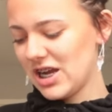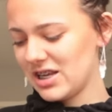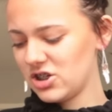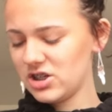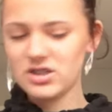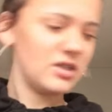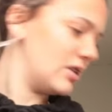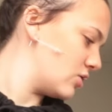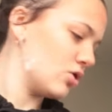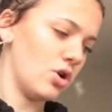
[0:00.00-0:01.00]
change into
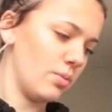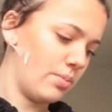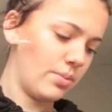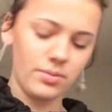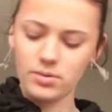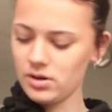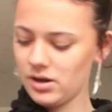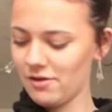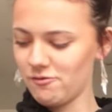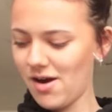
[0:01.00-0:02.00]
this top,
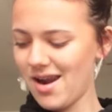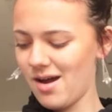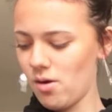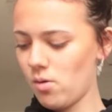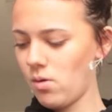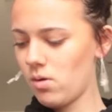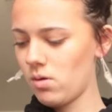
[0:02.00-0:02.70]
like right now.